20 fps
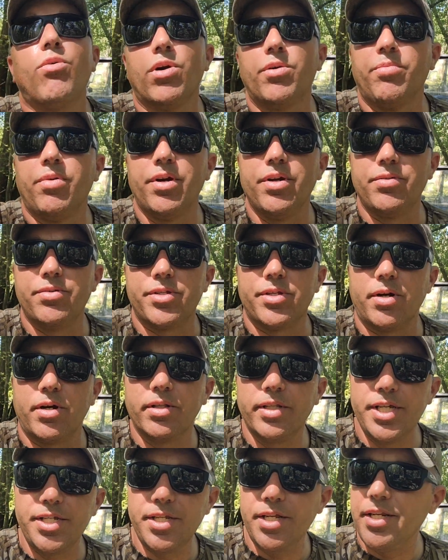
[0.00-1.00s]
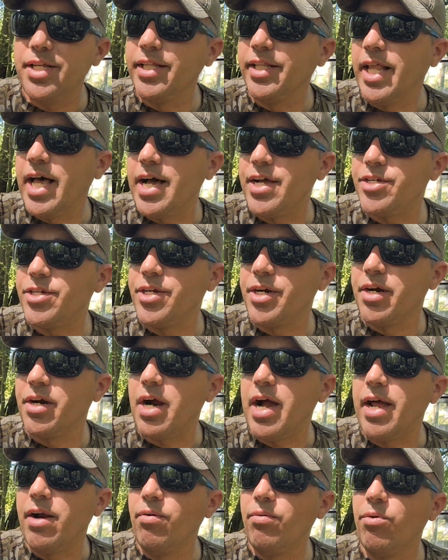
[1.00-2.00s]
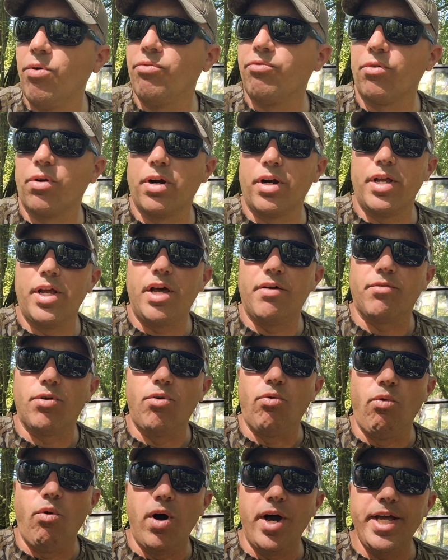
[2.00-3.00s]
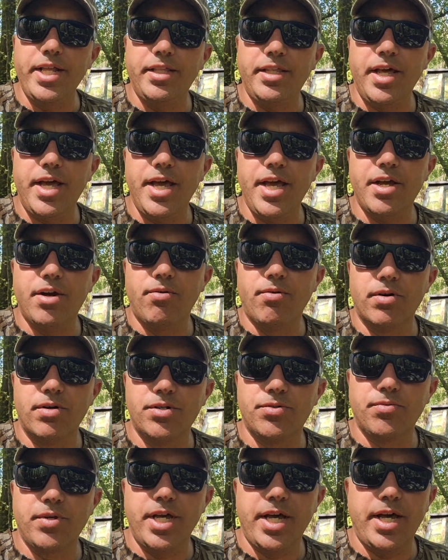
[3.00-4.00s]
producer. At least it did last year. I don't know if we're going to have quite the acorns we'll